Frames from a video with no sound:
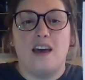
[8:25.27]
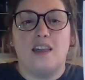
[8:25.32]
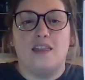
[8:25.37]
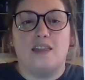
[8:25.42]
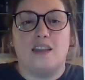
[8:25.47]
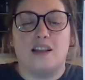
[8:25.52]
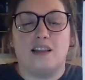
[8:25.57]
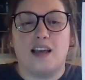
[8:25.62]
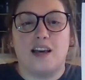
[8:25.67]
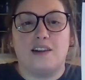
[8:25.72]

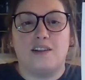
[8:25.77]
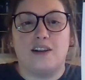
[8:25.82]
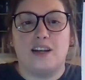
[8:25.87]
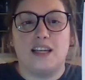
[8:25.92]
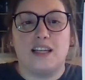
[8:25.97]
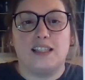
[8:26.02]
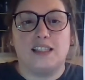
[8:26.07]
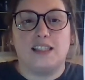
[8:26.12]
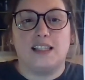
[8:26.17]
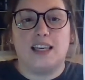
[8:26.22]
The letter
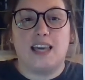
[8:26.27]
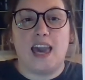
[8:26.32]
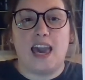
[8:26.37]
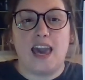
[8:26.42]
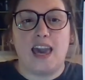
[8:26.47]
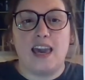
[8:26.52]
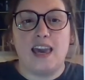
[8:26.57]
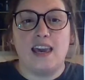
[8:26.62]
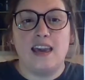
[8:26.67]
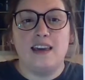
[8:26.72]
is
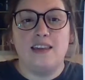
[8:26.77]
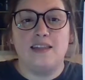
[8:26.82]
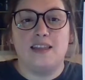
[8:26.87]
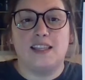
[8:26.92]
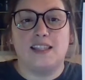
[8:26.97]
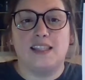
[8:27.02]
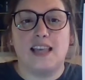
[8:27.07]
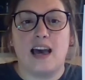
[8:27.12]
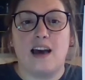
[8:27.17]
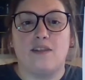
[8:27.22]
K. The
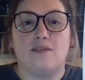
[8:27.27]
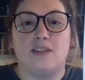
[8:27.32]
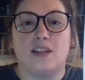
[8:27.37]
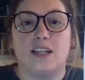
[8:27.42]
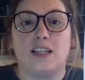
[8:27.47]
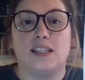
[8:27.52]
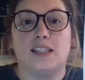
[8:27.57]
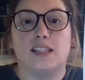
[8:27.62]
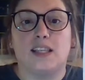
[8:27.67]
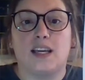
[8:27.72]
sound
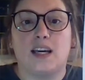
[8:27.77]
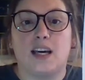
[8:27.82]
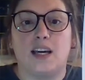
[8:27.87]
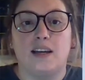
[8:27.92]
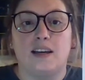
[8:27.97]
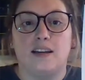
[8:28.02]
is k.